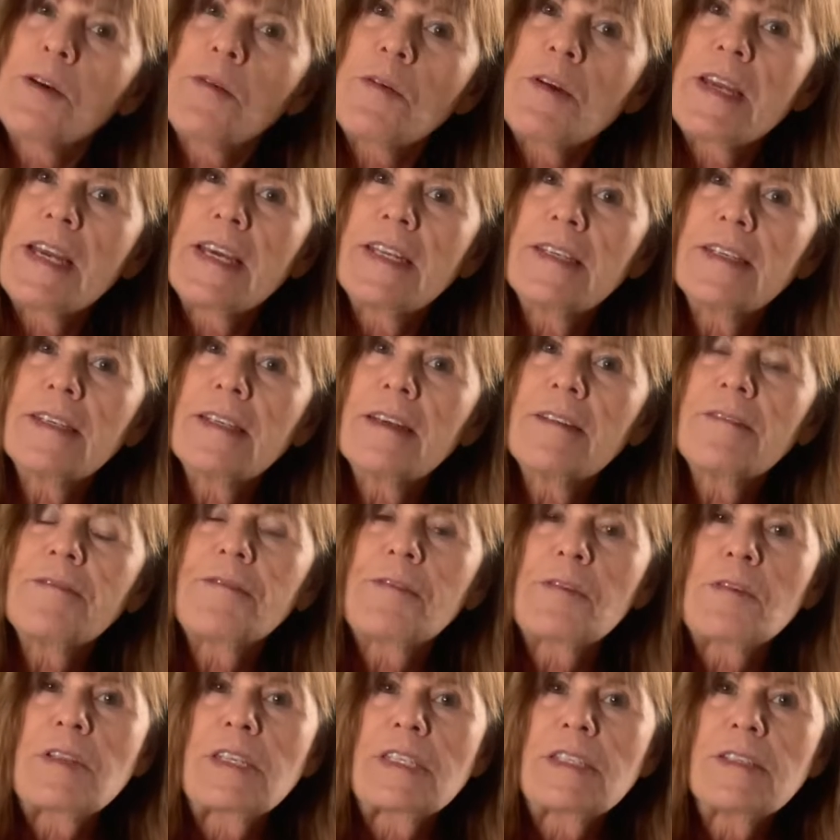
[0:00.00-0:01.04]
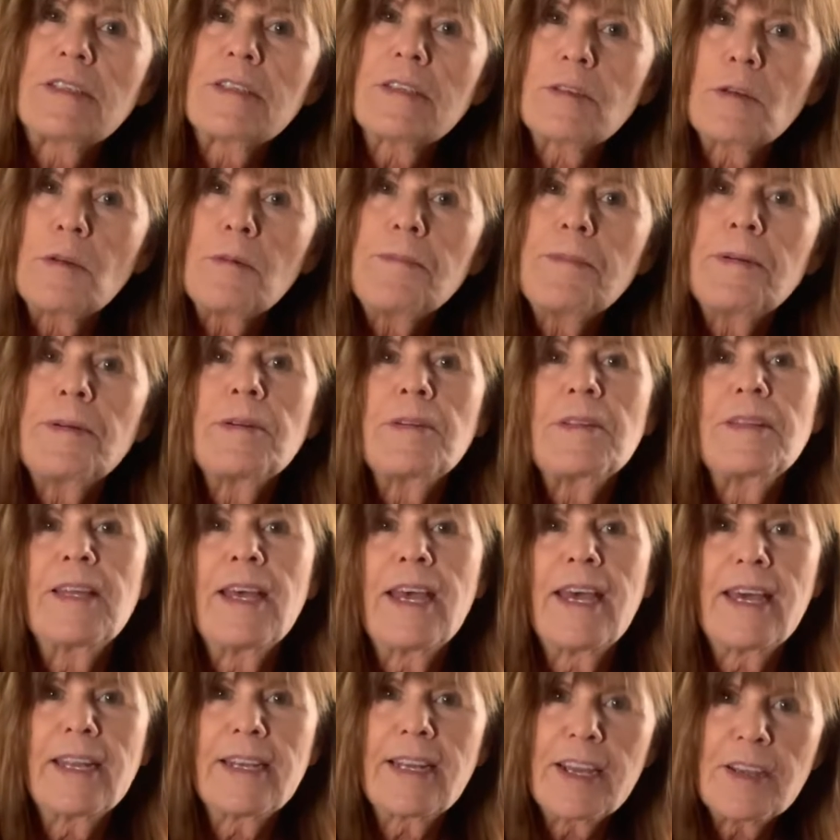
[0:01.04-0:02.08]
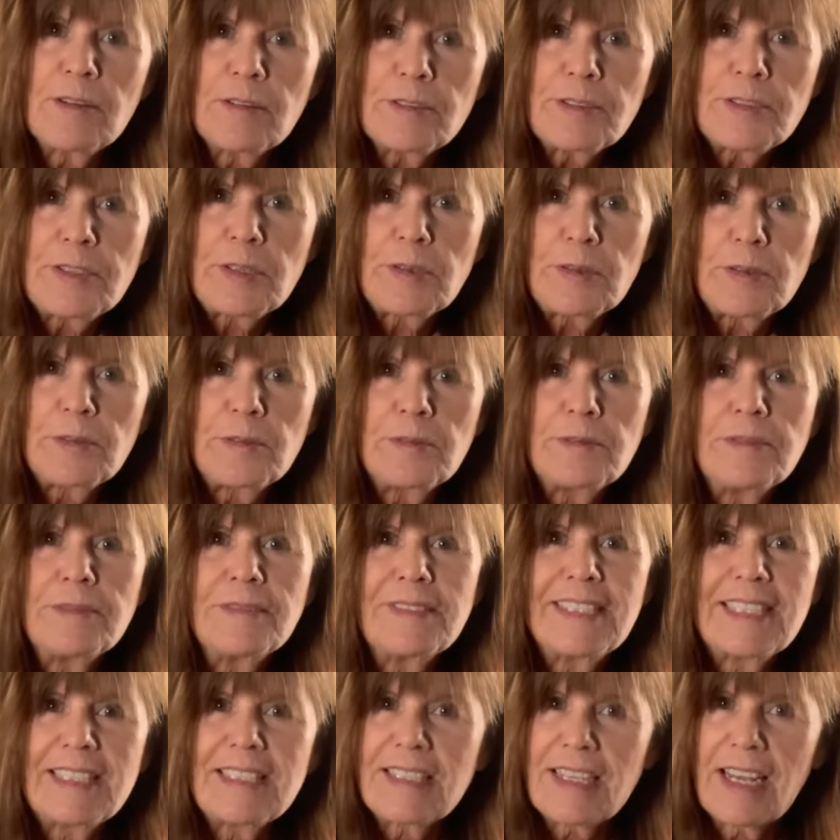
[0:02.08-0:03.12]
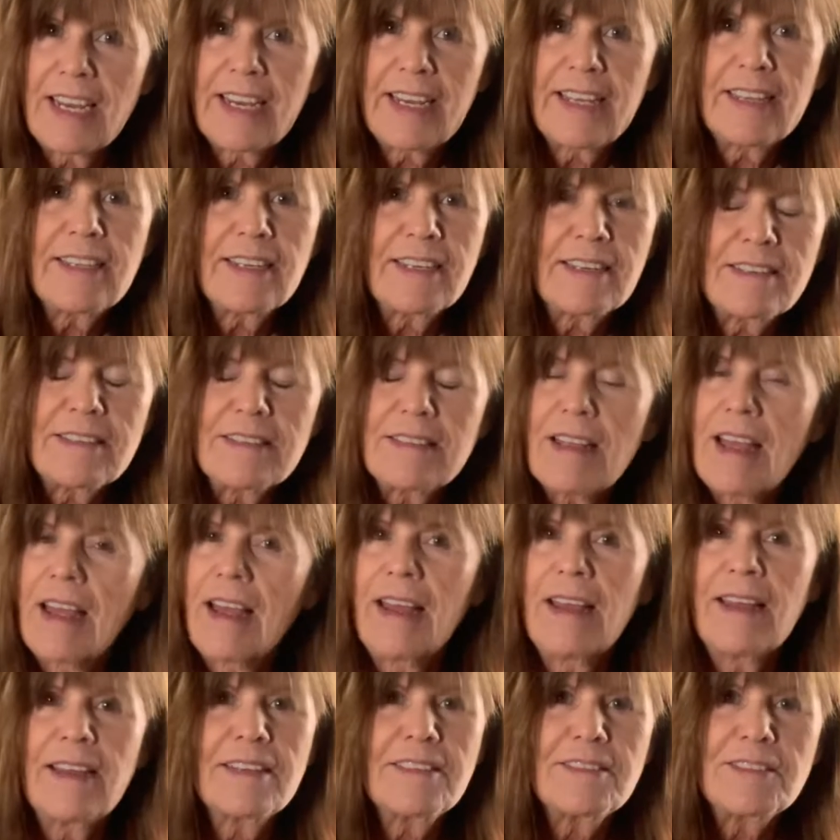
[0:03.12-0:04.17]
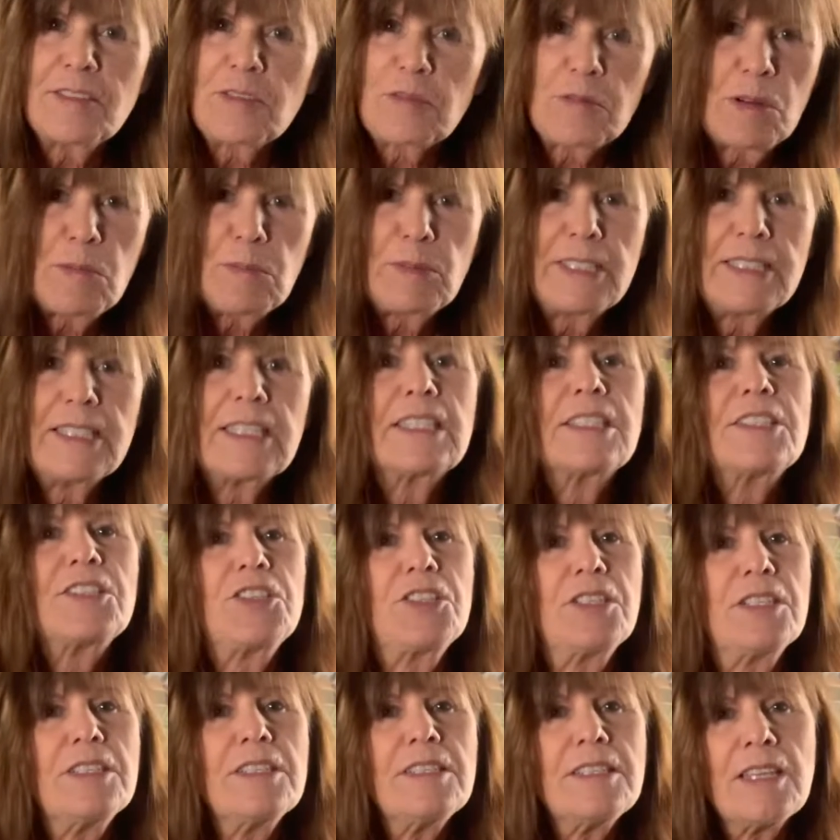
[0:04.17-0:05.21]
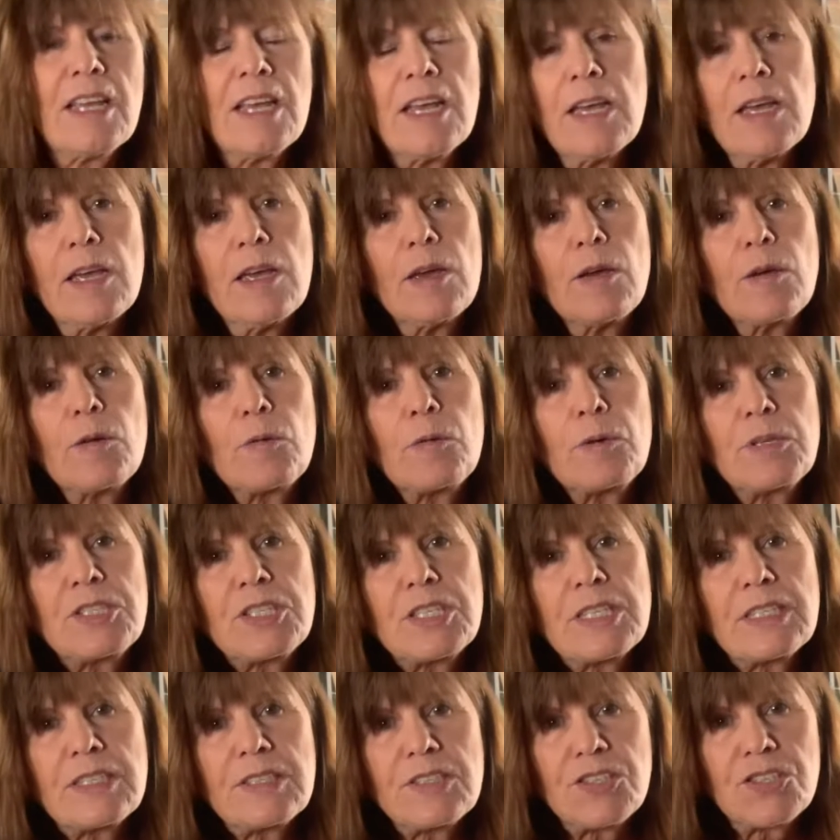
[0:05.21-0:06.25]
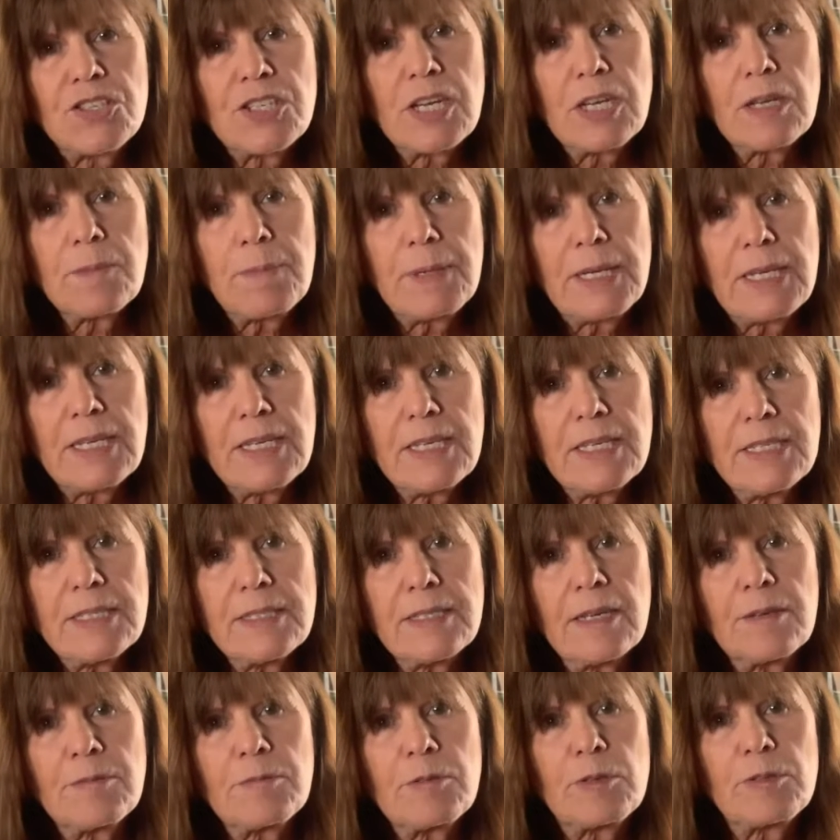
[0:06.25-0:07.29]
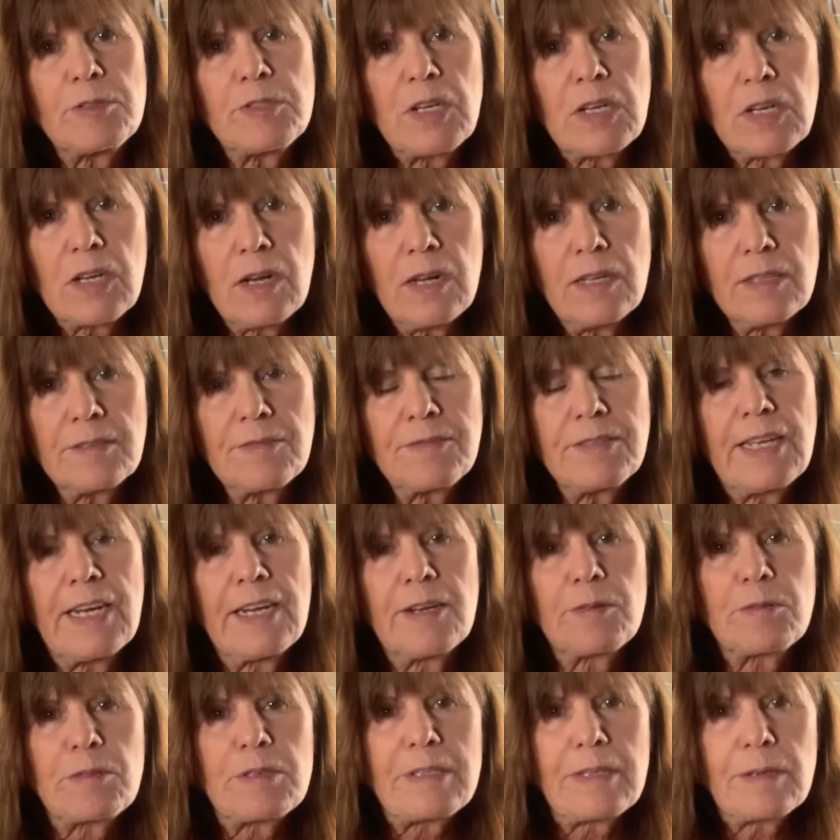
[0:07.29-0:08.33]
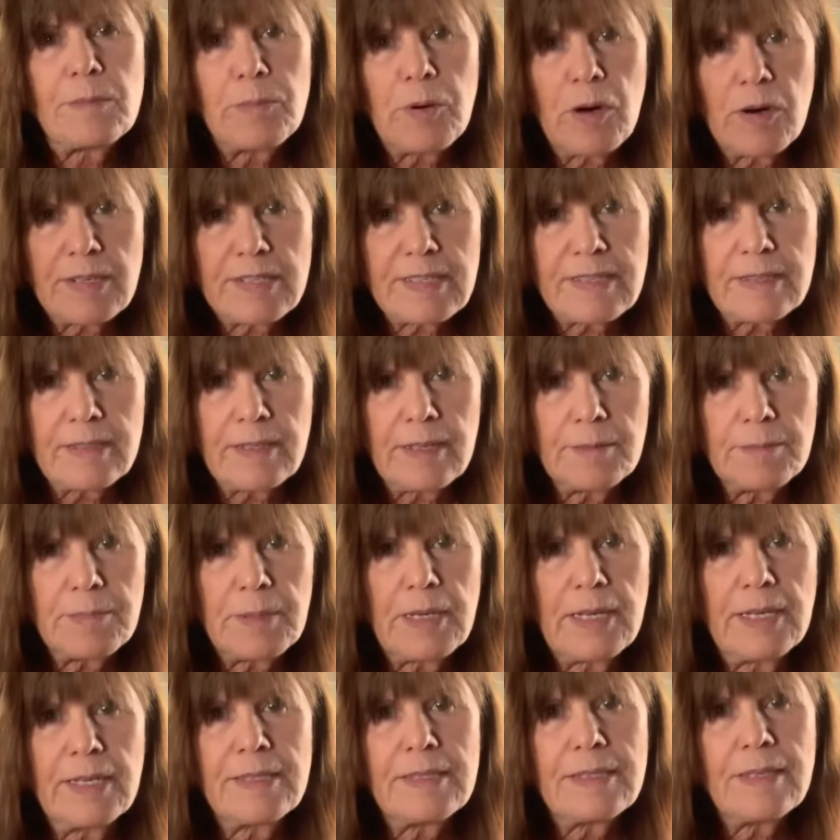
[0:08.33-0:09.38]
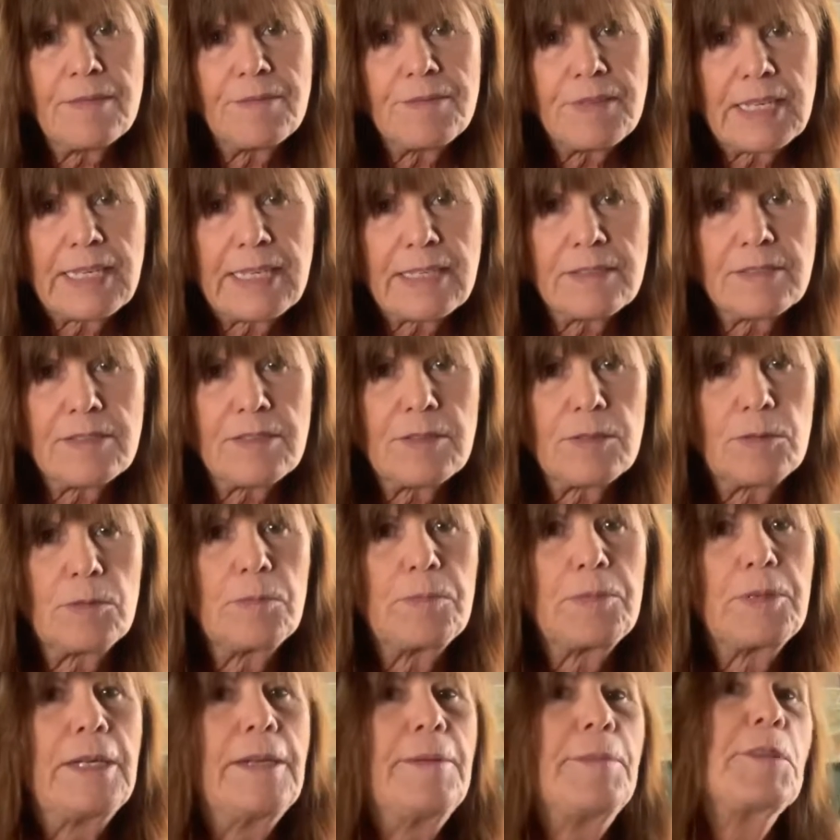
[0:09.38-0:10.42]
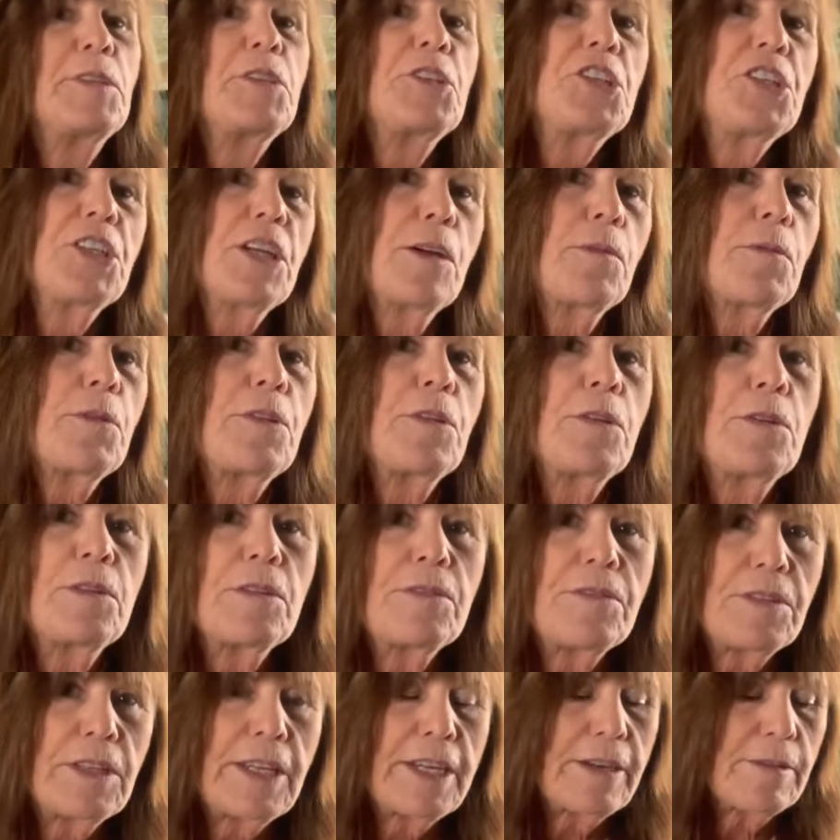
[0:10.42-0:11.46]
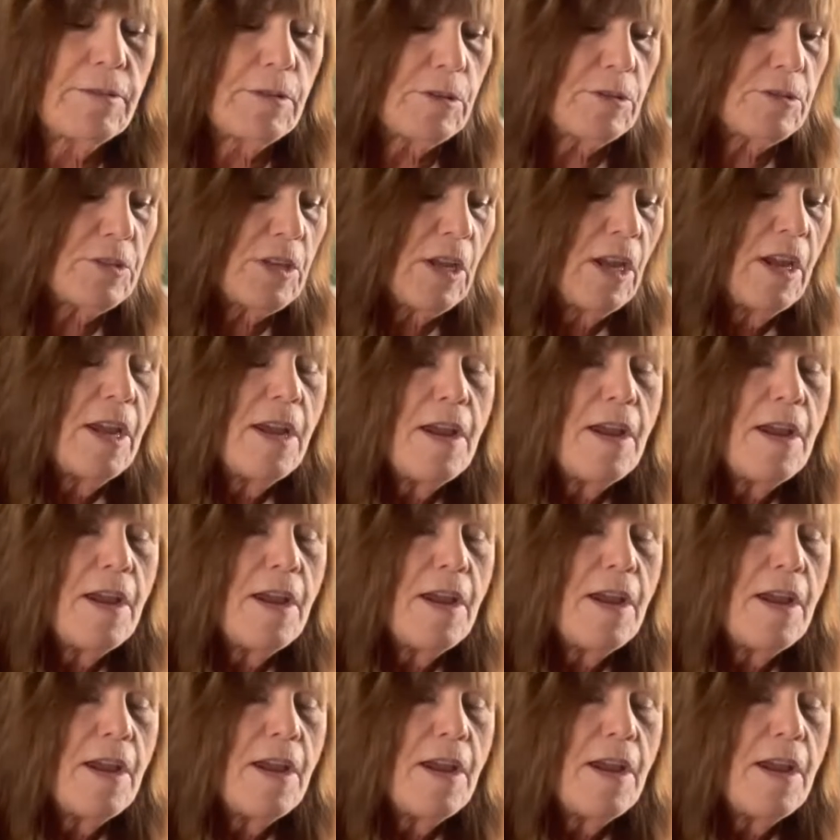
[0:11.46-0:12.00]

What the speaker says: created it for this soup that I also designed that is extremely delicious, which is chickpeas and roasted cauliflowers and parsnip, and it's a vegan soup. I'm going to share with you the flavors.